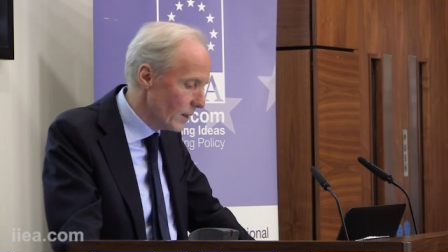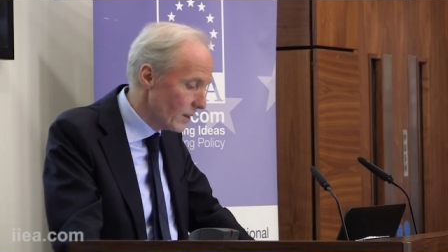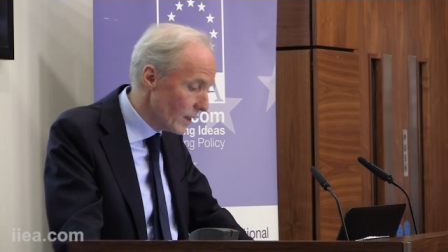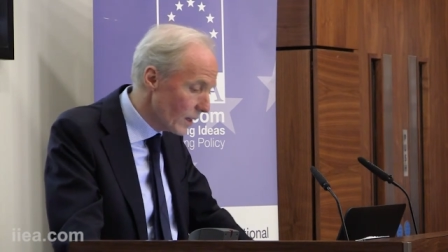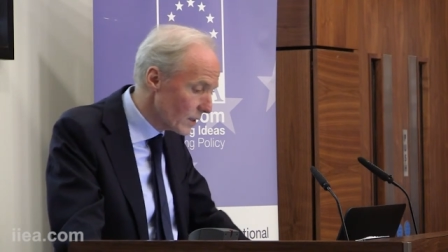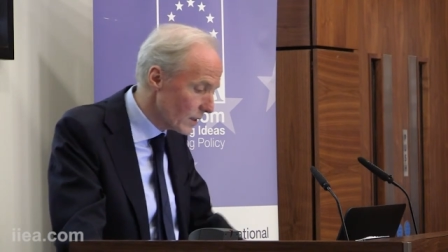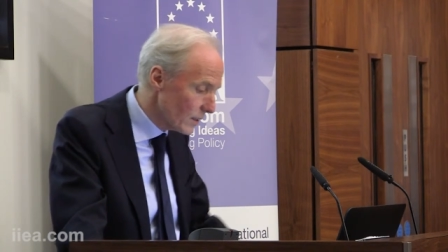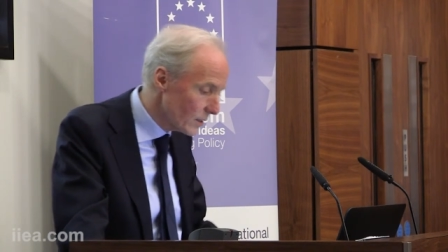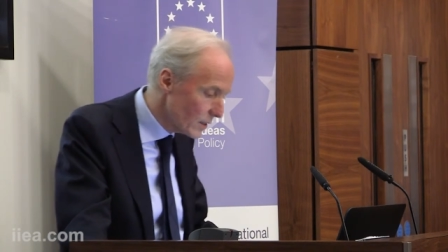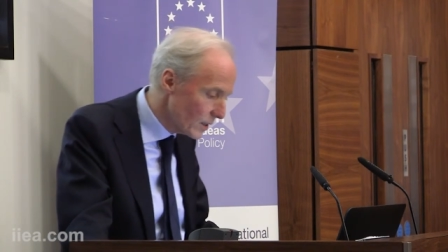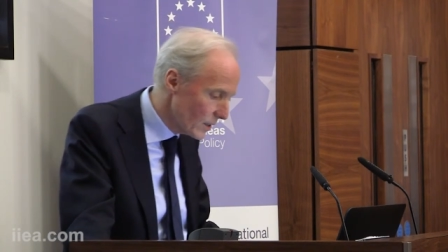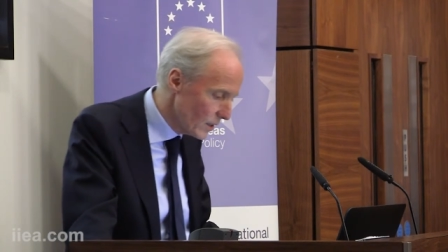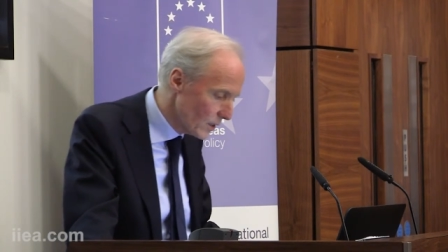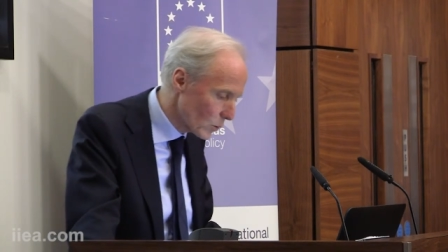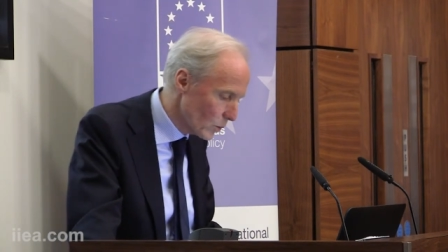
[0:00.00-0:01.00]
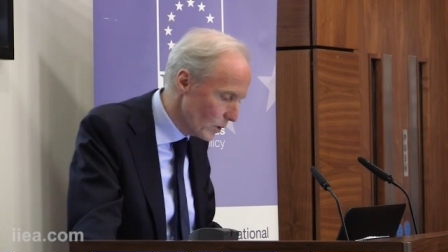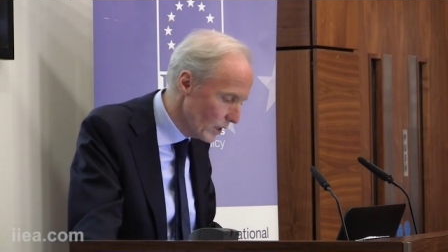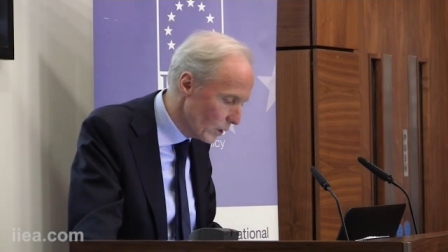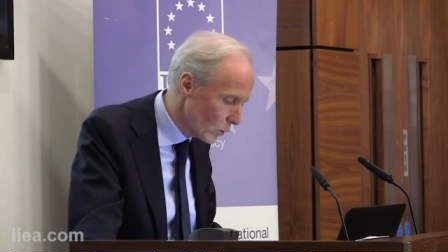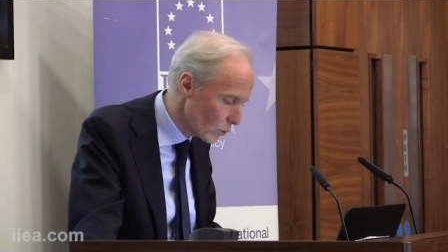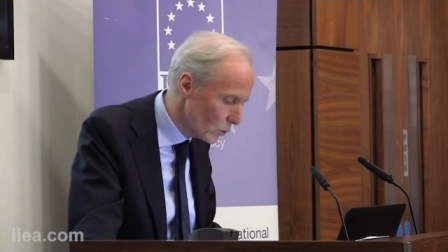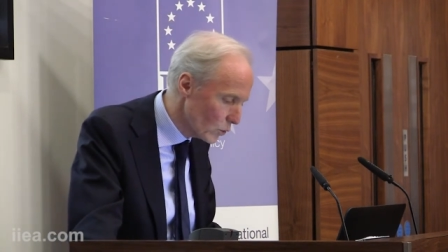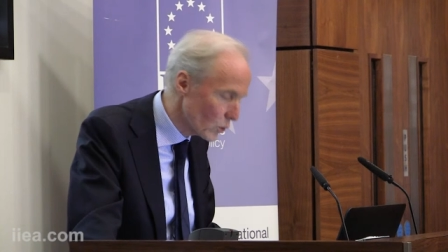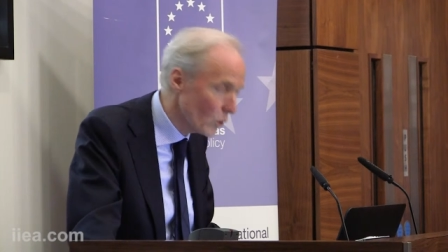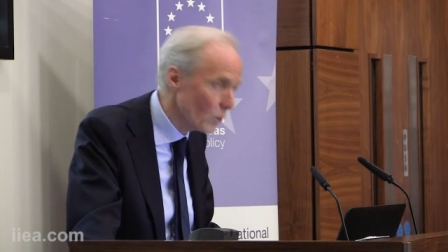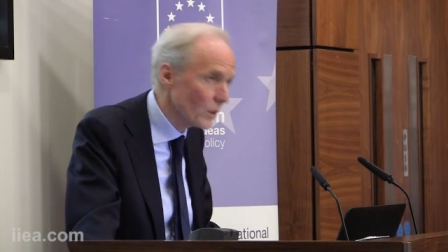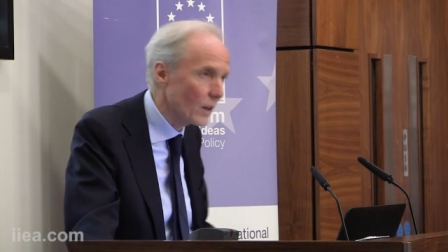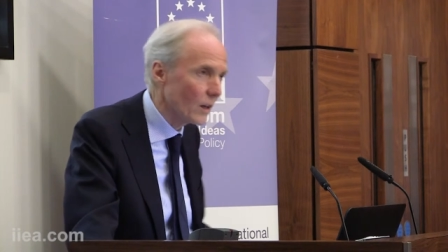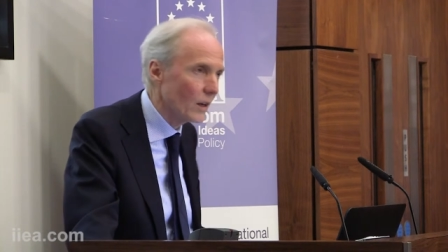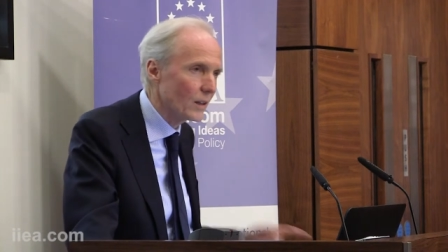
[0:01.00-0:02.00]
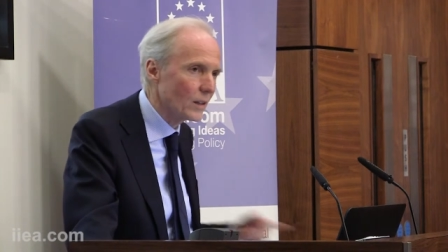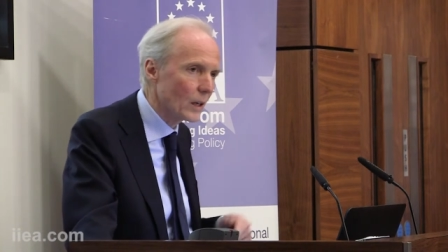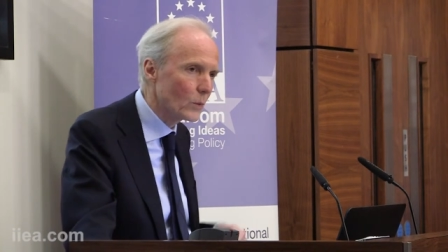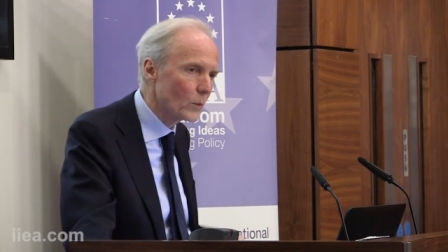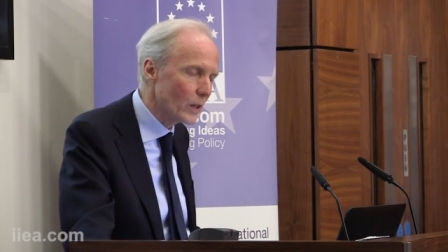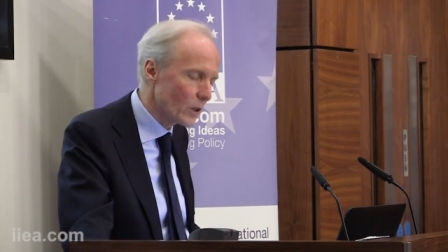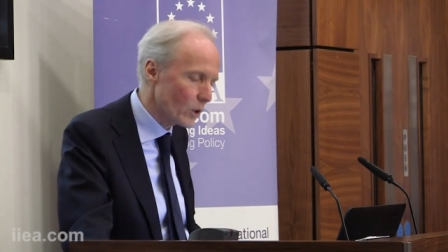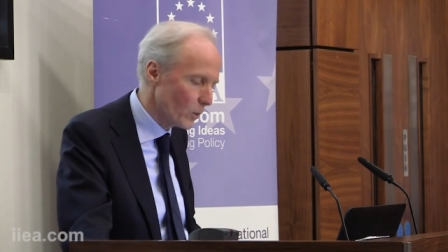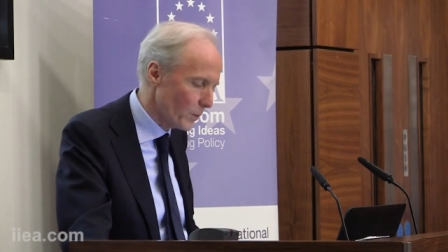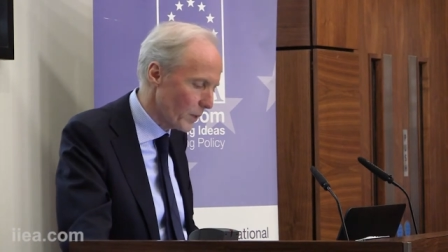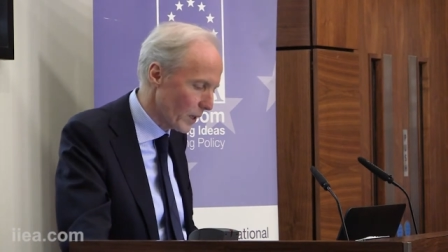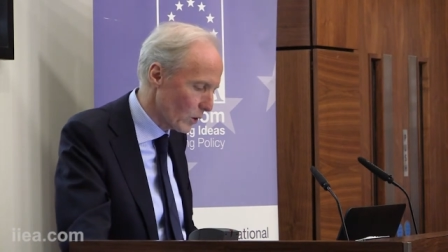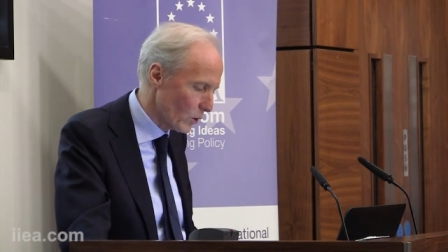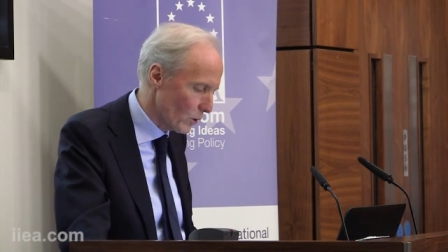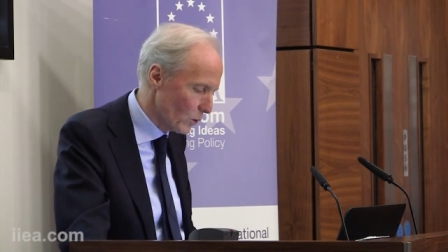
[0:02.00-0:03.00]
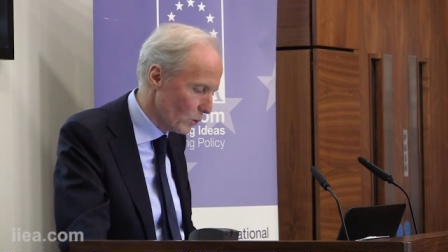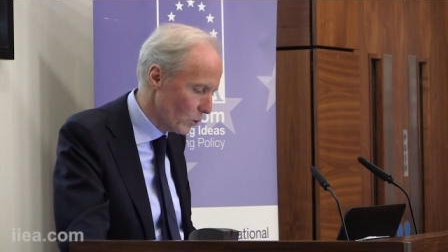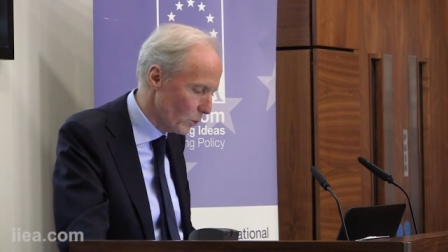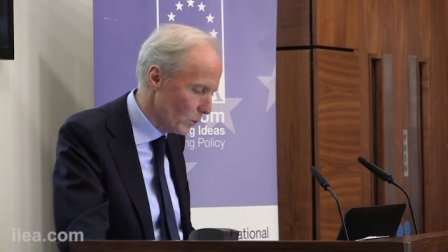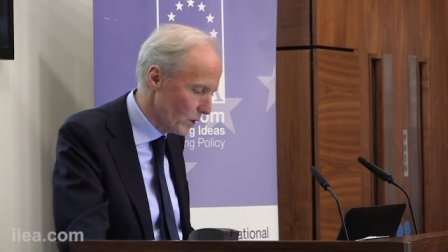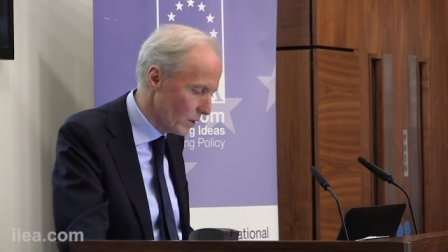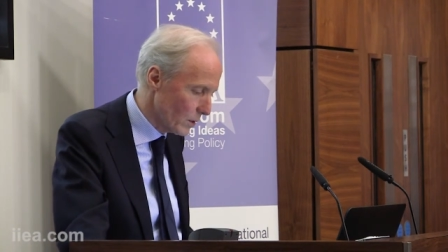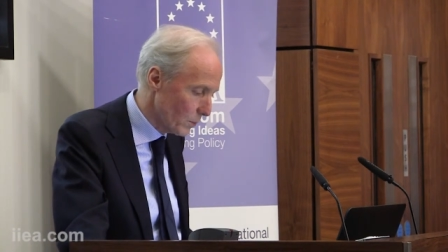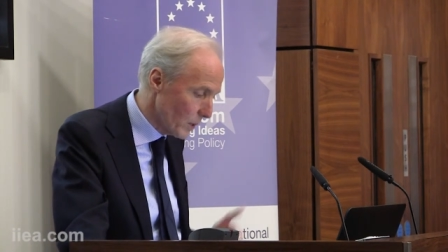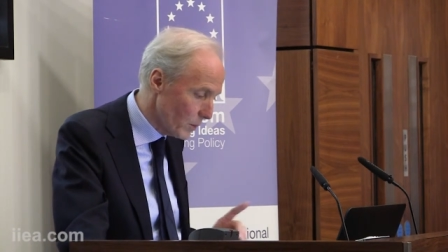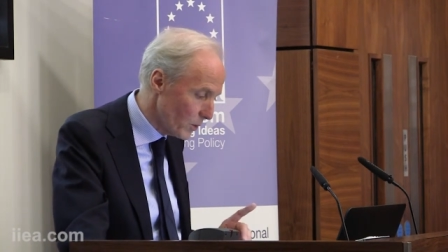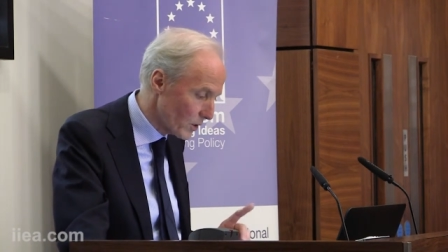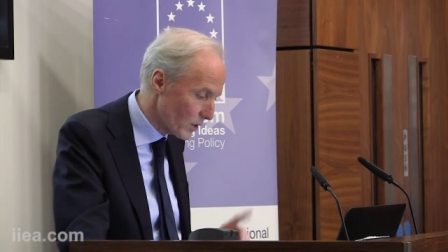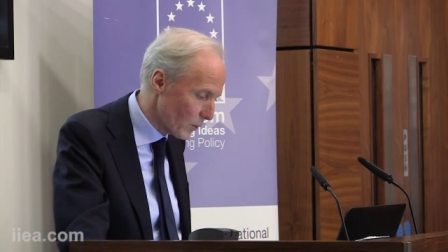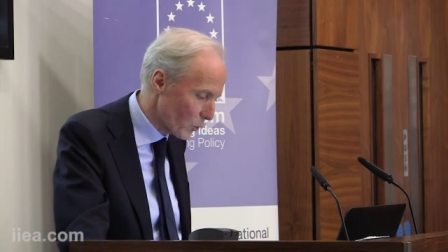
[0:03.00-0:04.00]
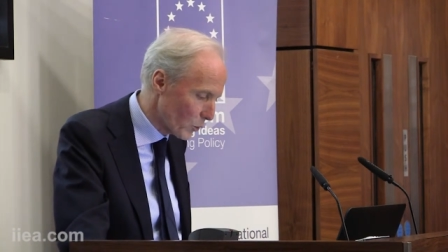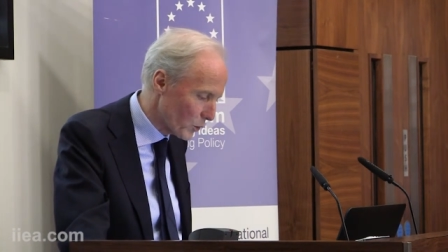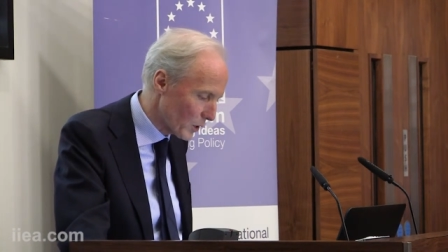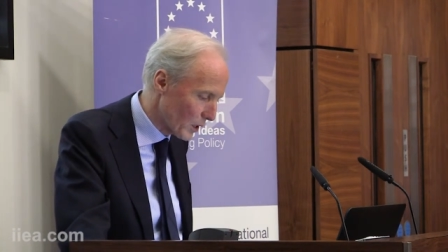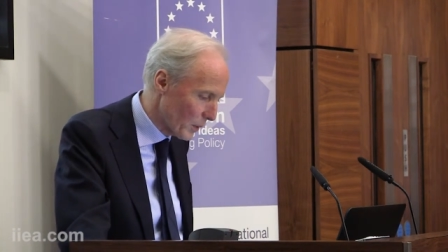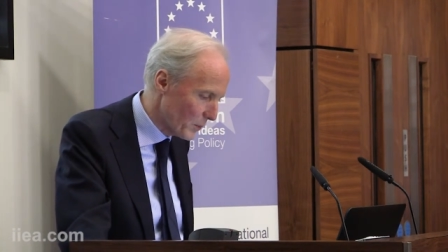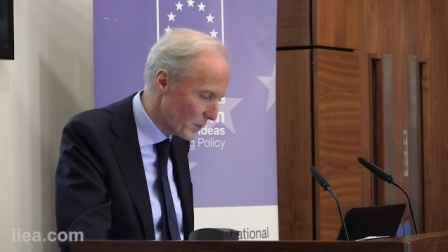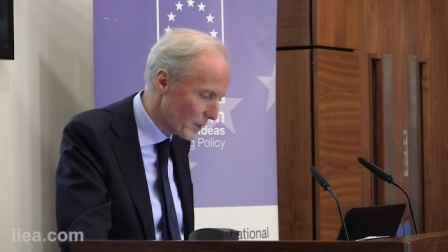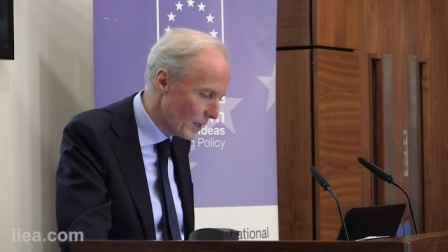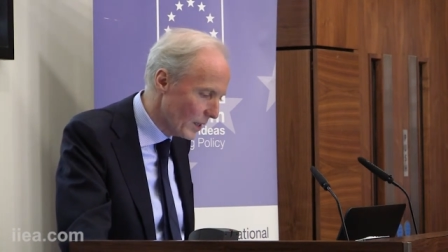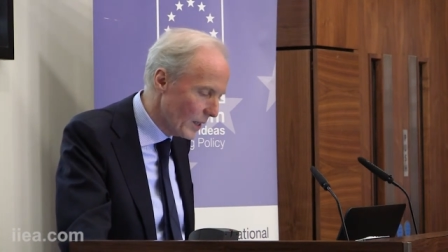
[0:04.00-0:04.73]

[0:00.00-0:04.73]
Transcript: That I think is really crucial, and I, will come back uh, to it maybe several times.